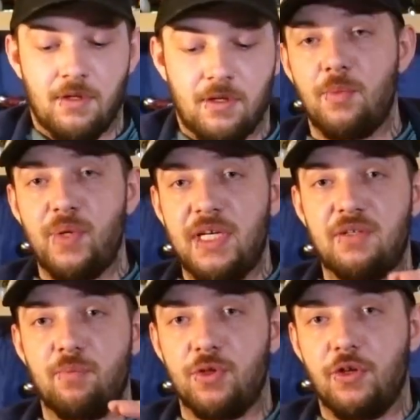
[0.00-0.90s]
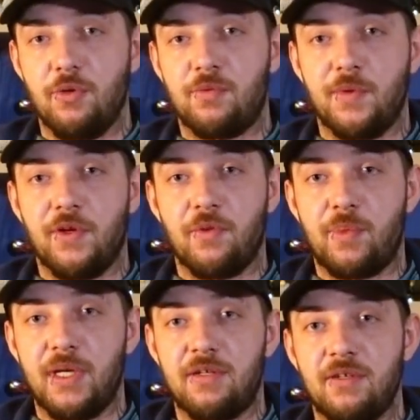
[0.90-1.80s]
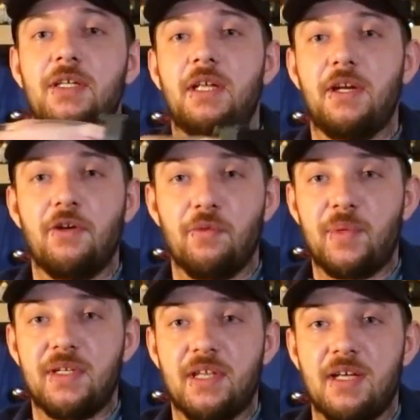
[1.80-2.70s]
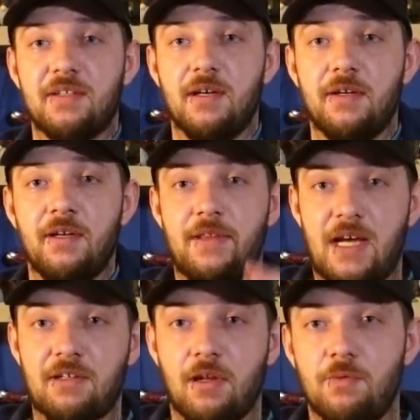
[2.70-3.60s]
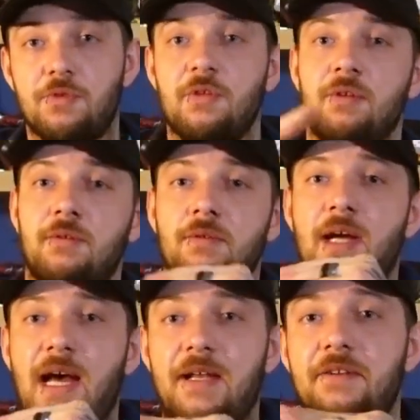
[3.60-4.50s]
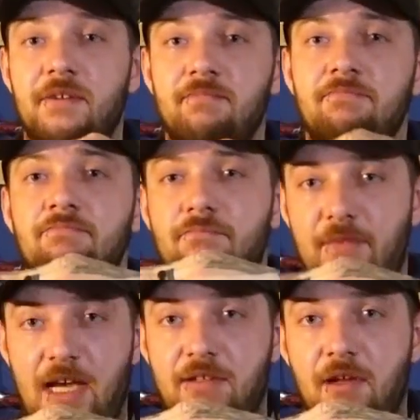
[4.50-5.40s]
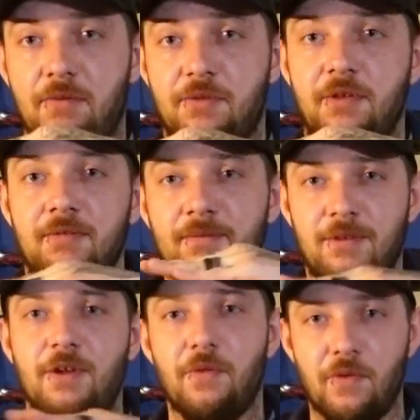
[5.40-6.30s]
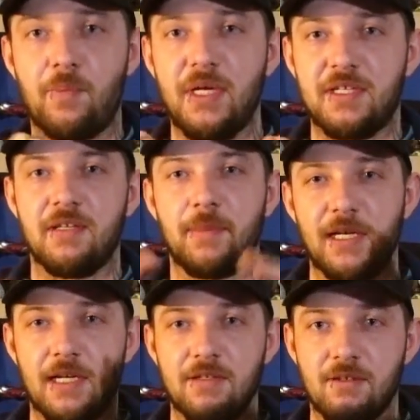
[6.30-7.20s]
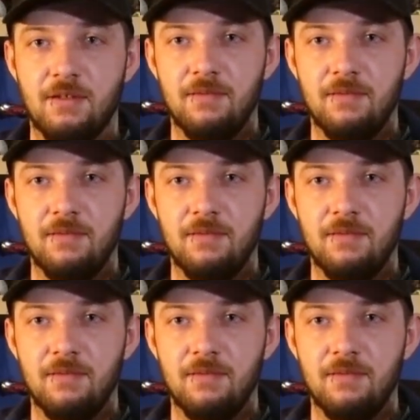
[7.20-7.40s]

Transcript: a piece butted up to another piece and then another piece that side. That's closed and that's closed, so that the piece in the middle is